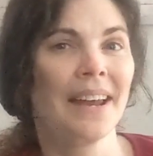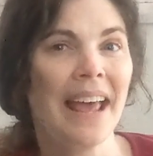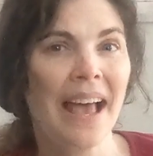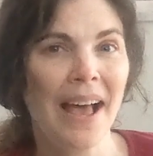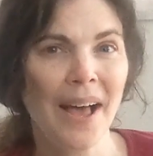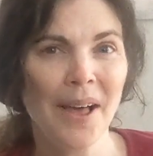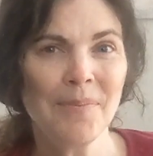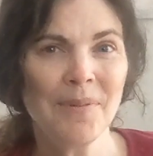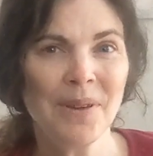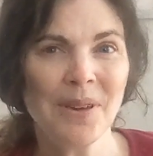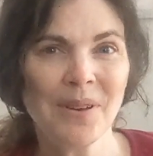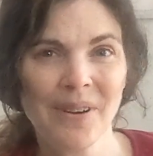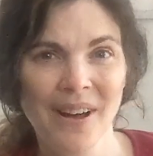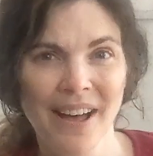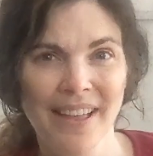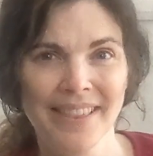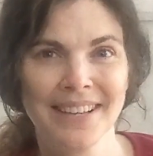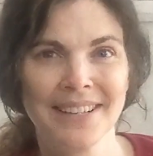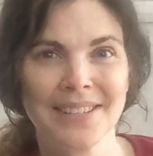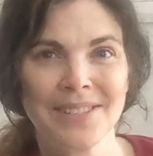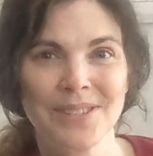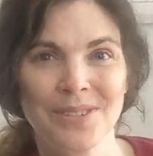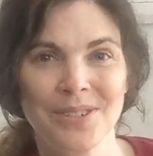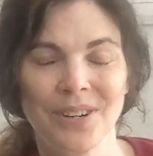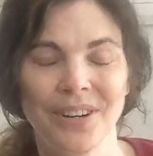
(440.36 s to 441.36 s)
So to help you on
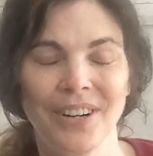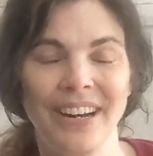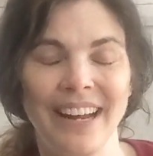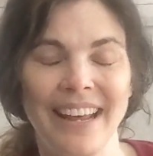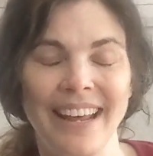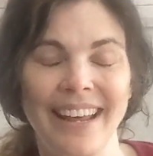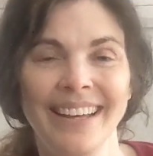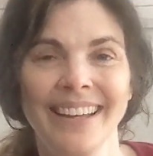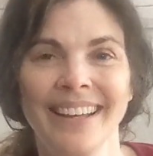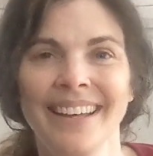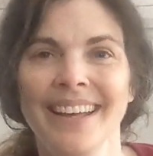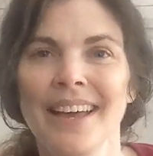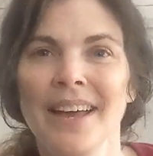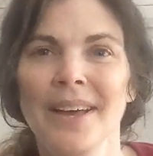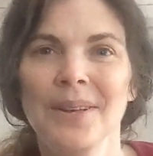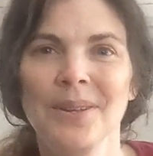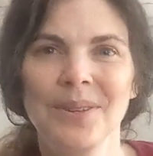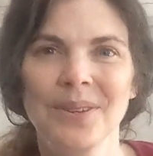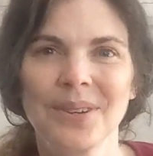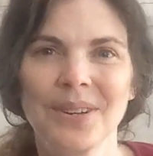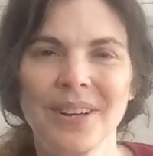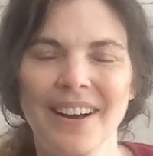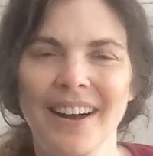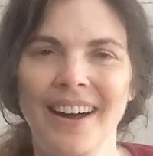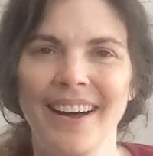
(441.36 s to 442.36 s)
this journey,
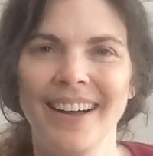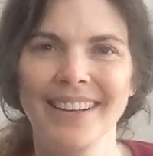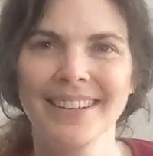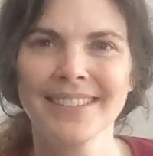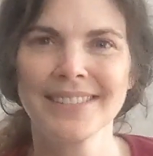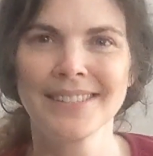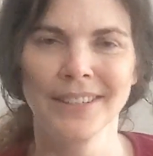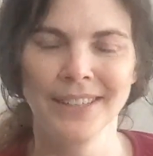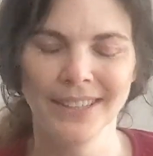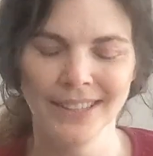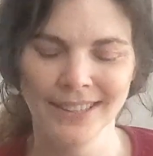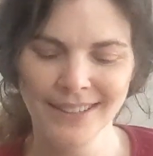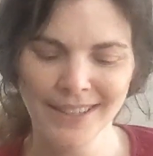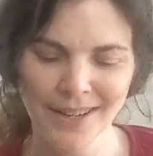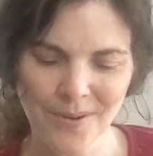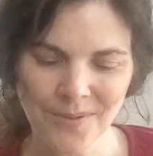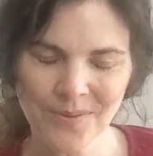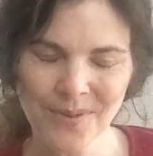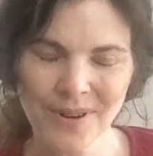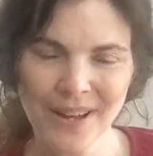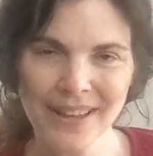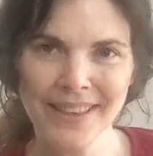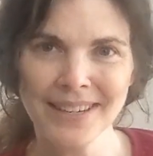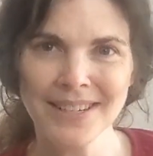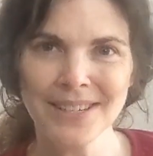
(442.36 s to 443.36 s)
you can also
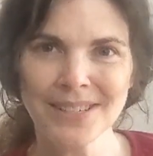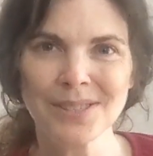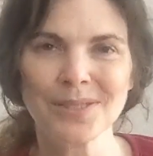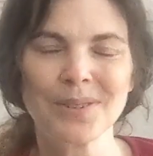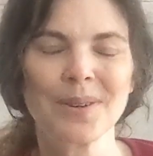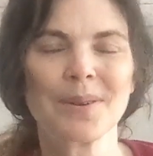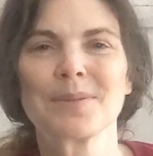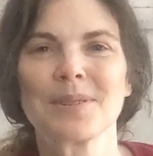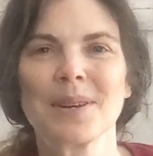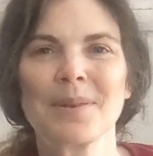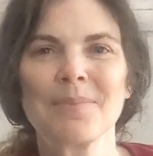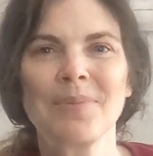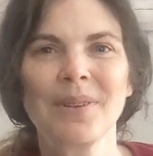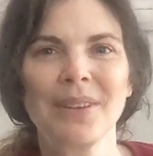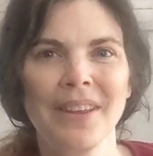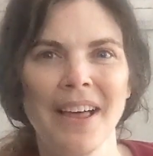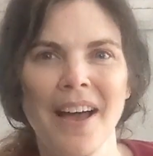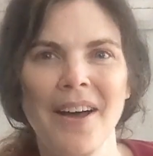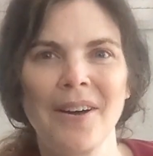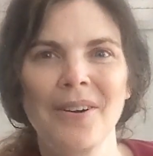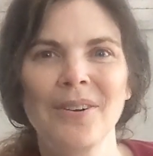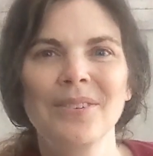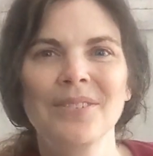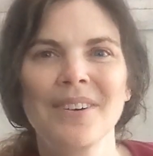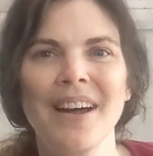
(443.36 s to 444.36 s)
read the description
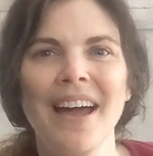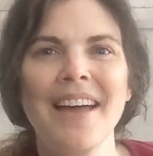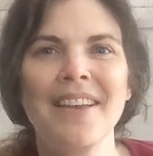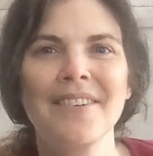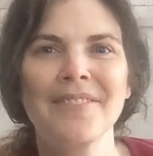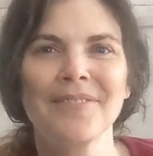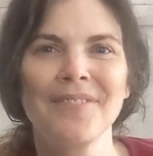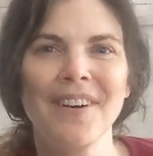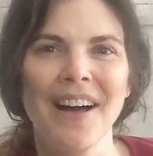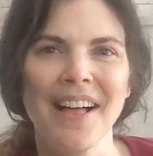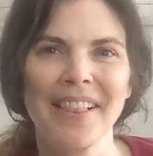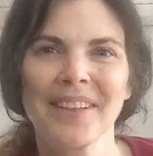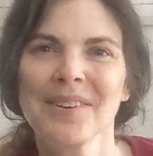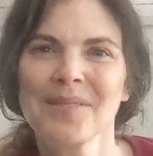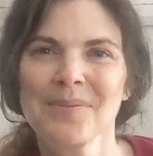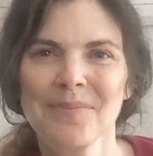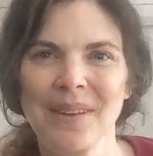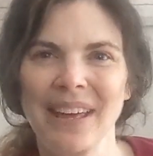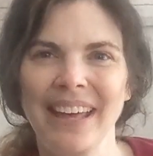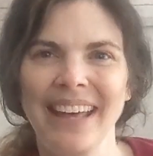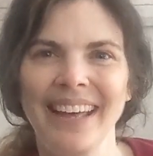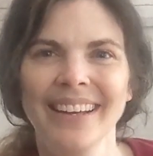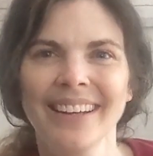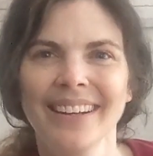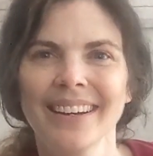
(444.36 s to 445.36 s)
below and follow
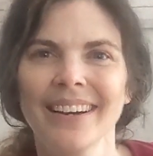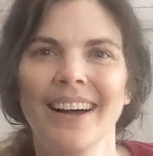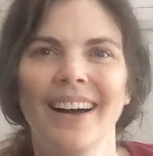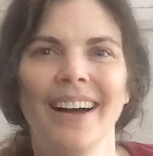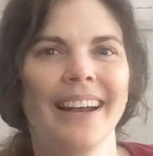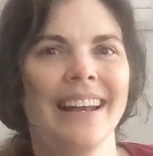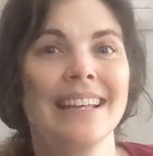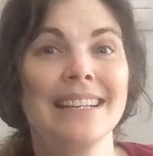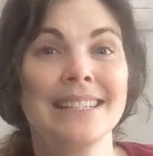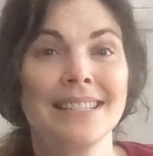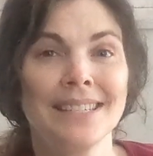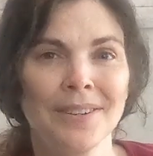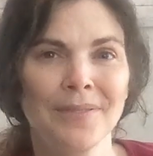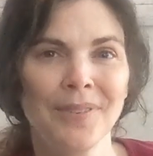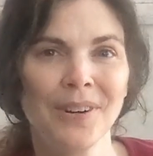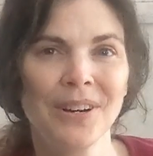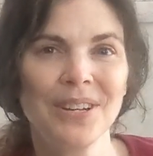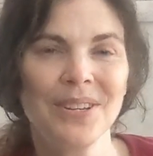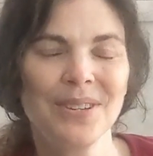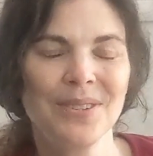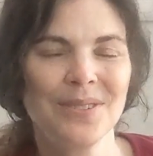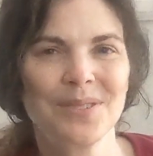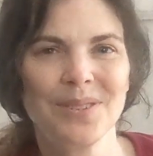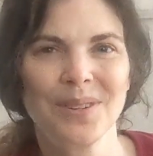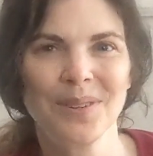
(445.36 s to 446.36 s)
me on a
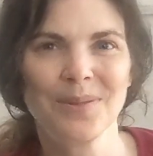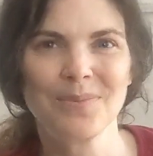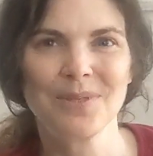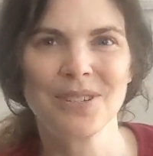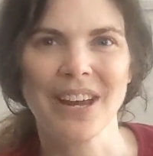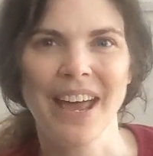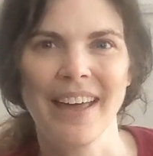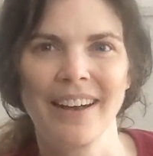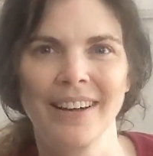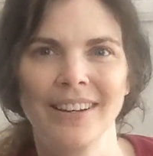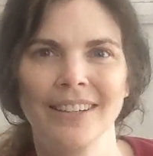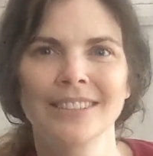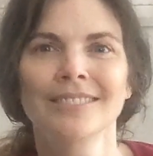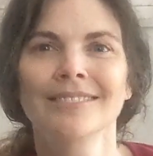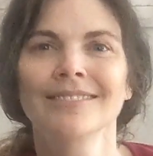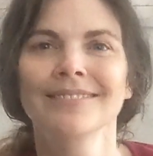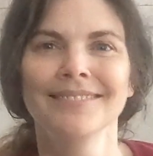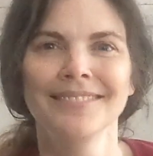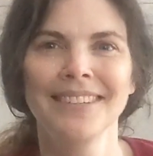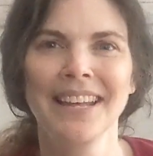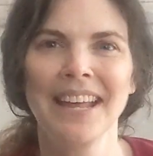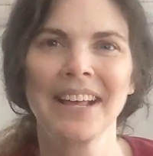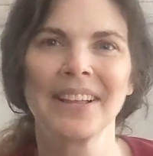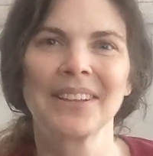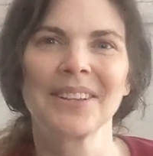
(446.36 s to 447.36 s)
different YouTube channel,
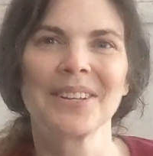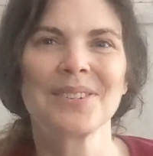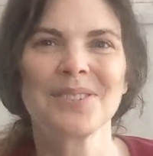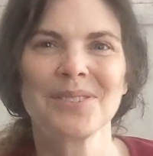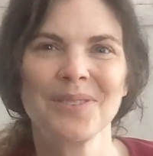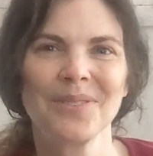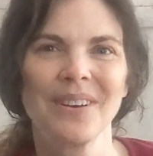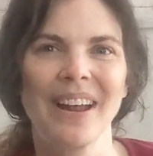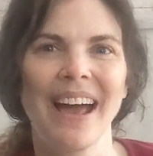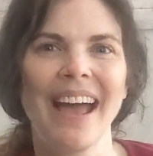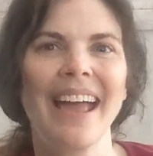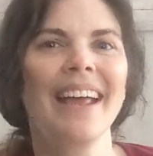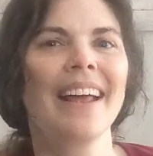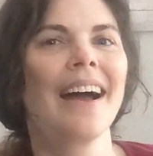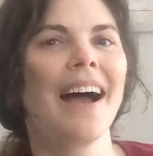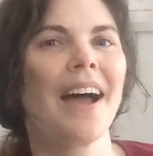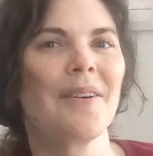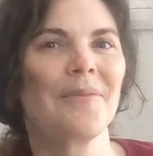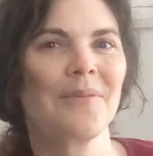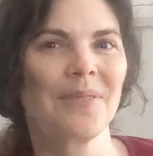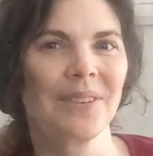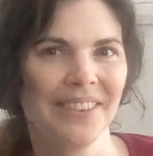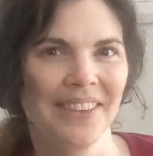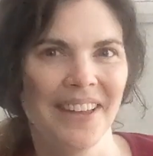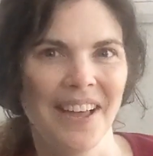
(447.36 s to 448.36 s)
English Unite. I
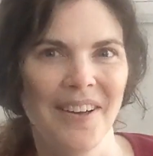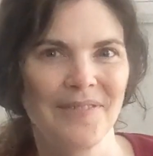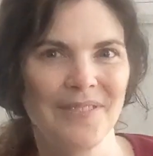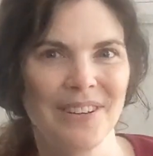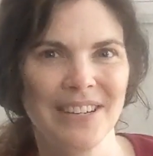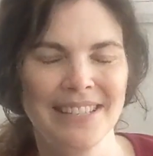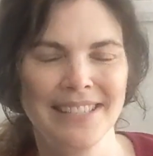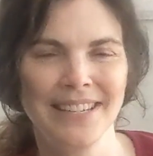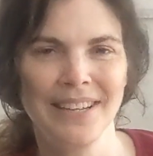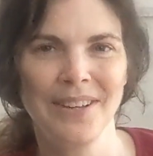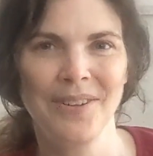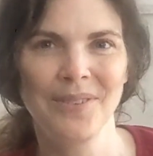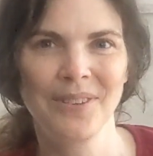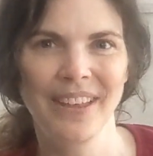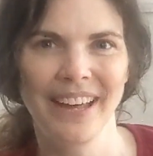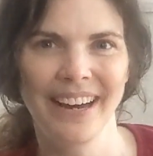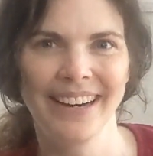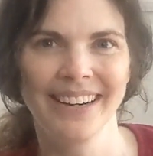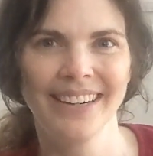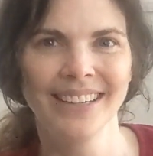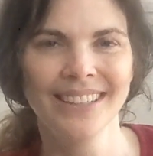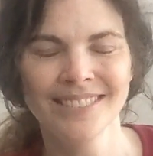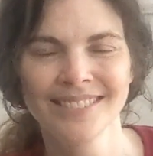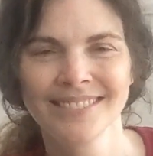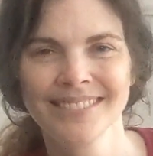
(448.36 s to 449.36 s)
would love to see you
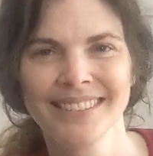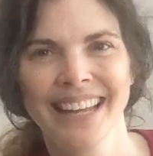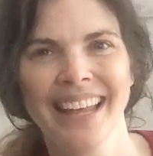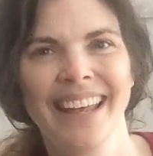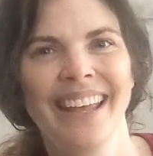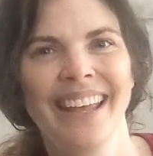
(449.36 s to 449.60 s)
there.